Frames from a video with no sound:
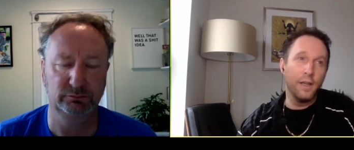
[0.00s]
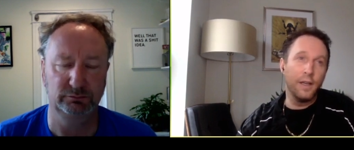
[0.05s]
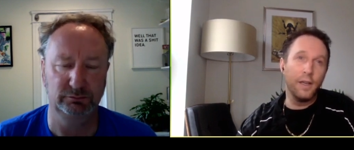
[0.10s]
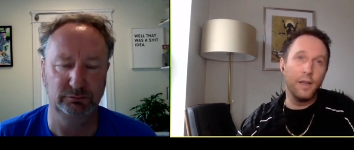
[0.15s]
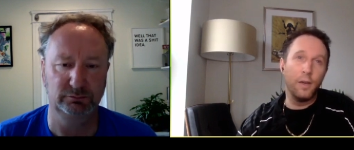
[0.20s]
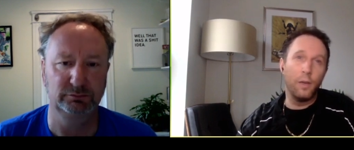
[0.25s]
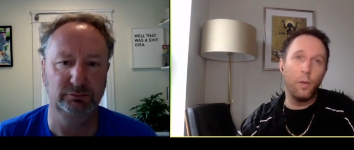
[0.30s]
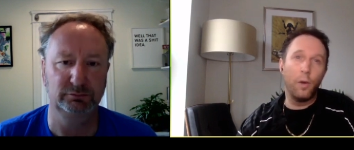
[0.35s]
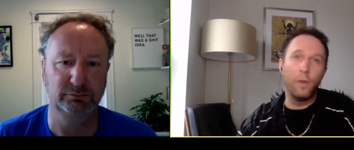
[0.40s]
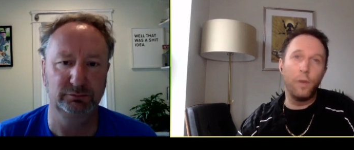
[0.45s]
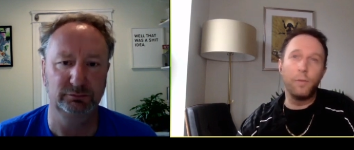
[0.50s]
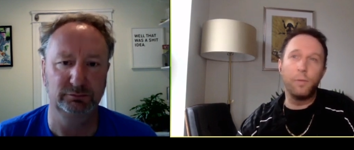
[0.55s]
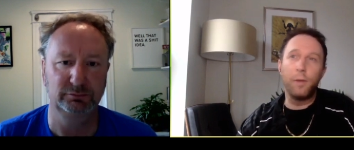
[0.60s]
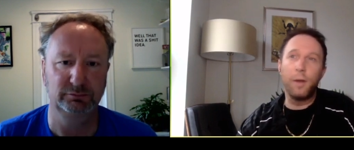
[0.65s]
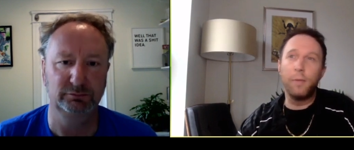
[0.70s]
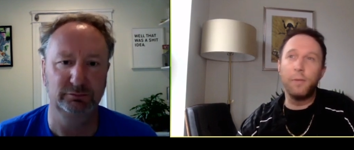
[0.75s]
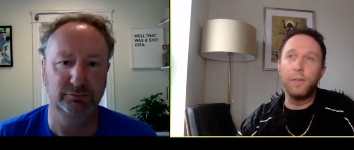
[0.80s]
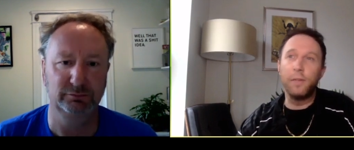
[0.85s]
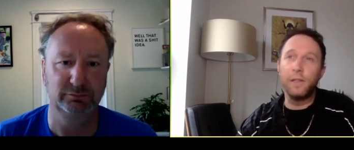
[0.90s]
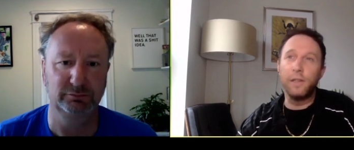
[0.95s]
Speaker 1: you know, one
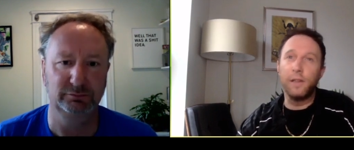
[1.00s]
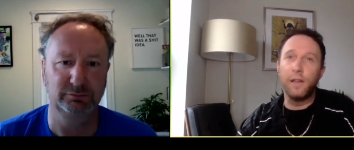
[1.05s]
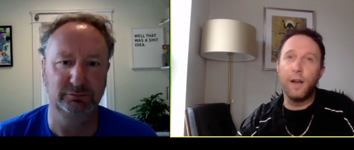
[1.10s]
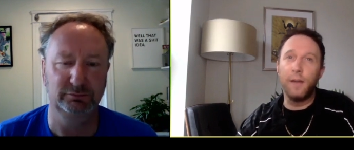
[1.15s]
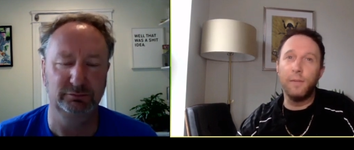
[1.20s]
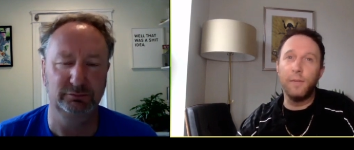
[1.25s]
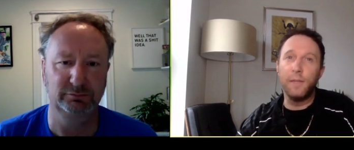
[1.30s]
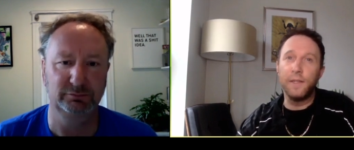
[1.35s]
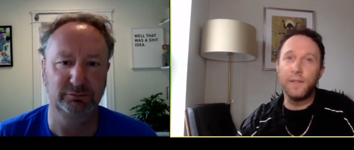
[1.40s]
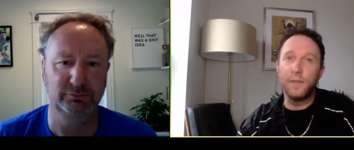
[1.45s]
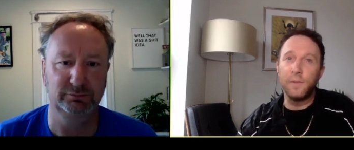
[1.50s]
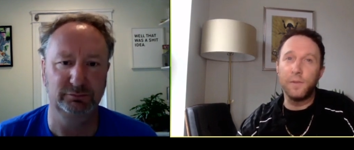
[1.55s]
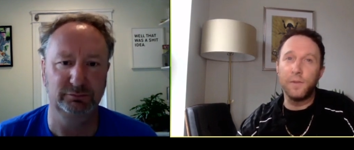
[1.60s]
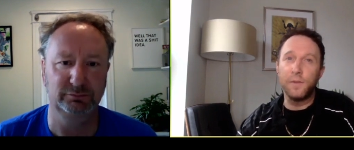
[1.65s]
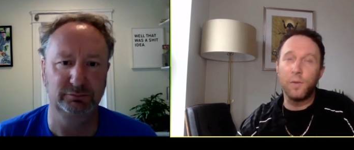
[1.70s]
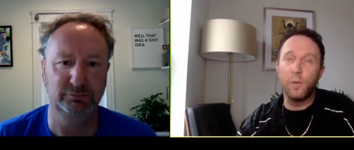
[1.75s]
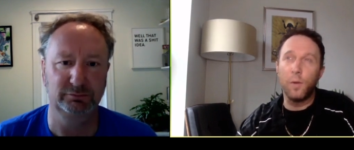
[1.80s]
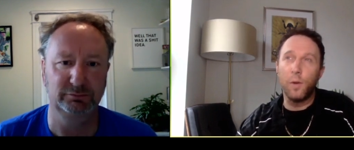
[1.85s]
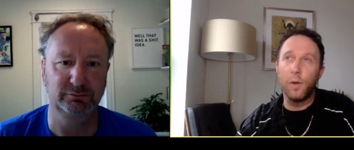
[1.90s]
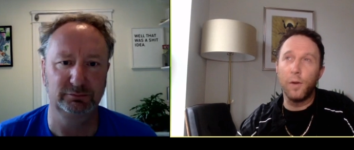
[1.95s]
Republican lobbyist was
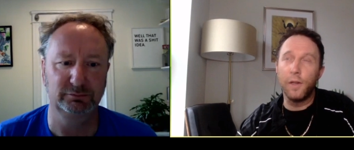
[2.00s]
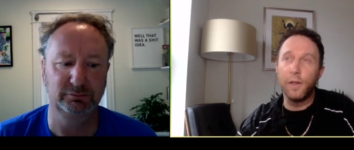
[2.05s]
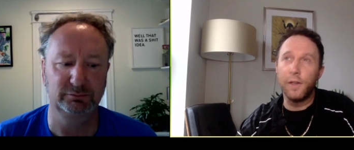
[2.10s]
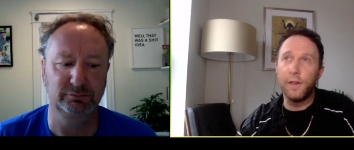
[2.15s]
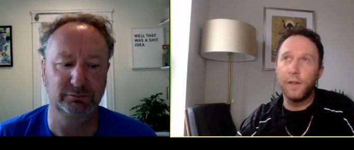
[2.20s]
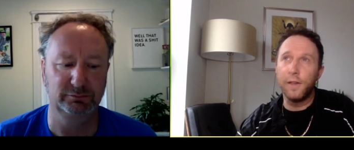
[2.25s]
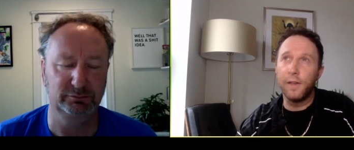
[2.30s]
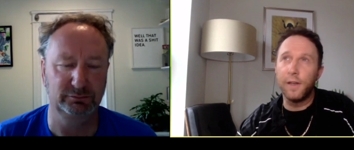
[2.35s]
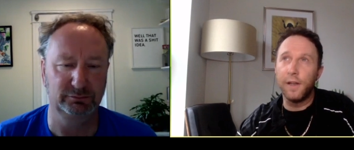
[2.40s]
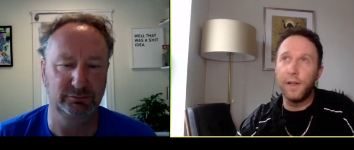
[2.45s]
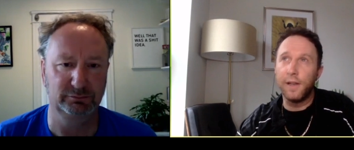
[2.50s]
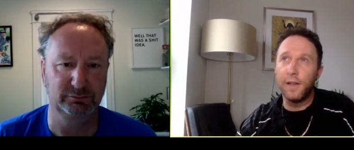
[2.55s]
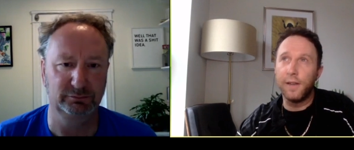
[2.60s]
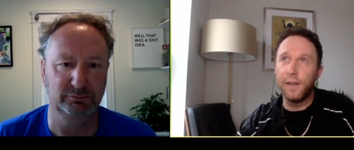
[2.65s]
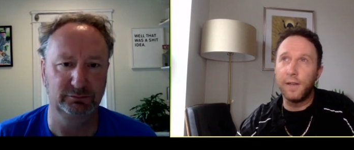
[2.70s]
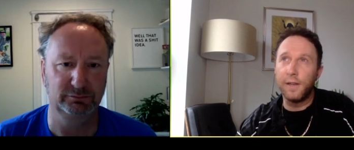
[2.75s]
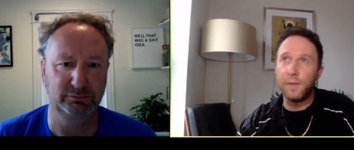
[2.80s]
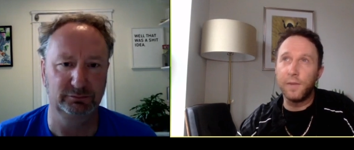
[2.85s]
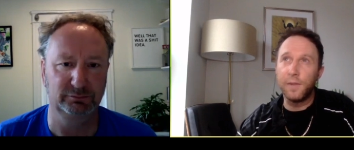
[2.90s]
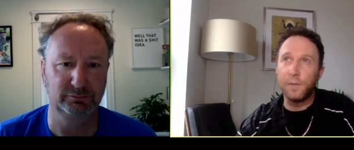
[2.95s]
quoted in, a, I
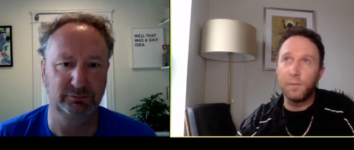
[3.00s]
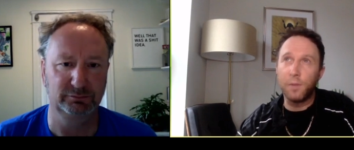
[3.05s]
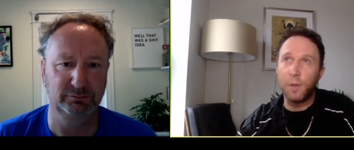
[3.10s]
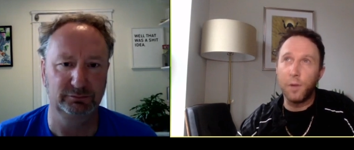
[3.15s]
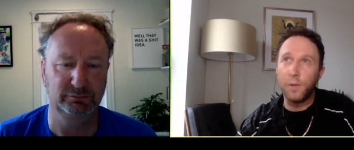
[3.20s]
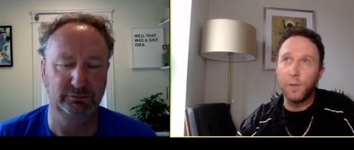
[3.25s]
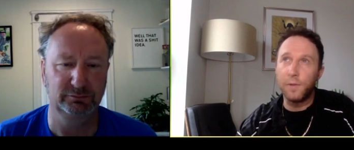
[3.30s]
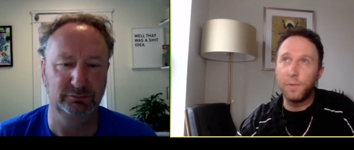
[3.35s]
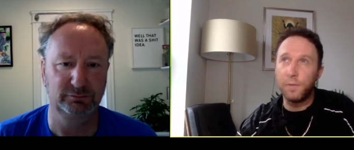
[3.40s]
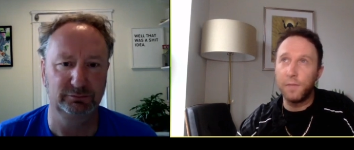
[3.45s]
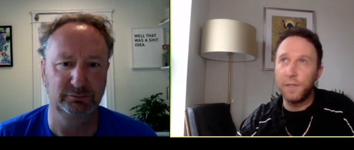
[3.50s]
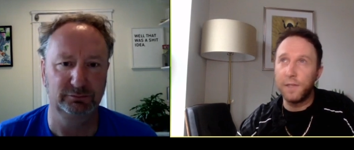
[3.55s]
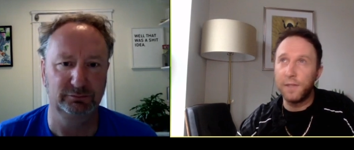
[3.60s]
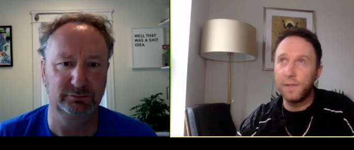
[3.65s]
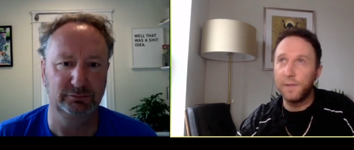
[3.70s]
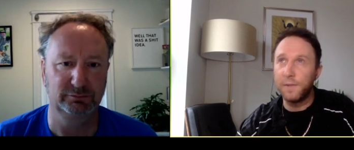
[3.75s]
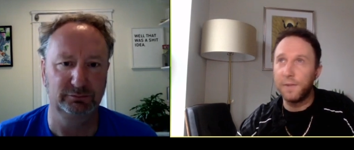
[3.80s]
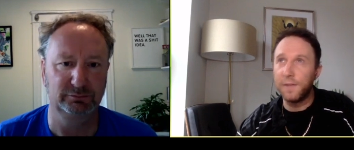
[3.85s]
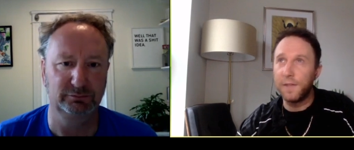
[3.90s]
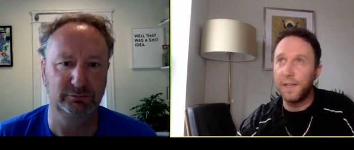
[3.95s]
think it was a post
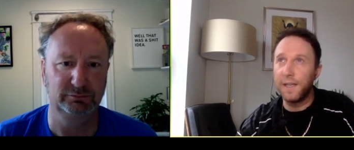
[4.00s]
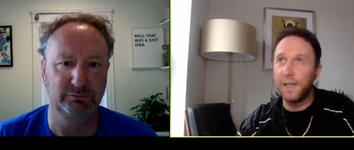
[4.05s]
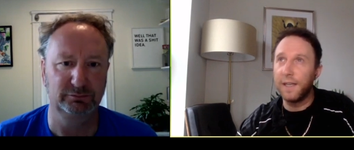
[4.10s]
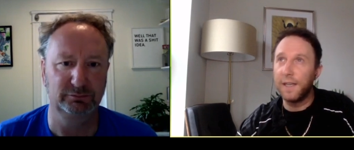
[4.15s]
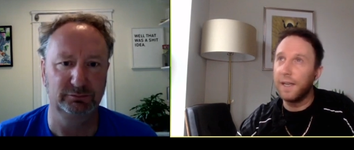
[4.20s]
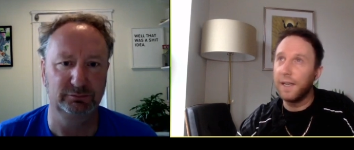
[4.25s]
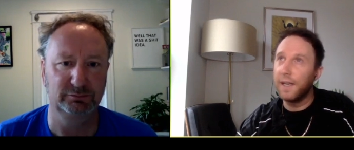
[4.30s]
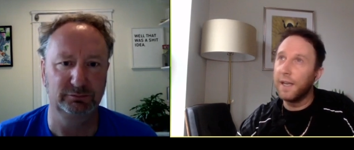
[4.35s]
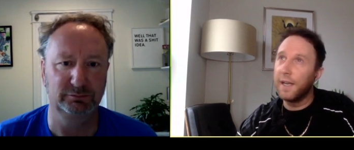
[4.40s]
piece of saying,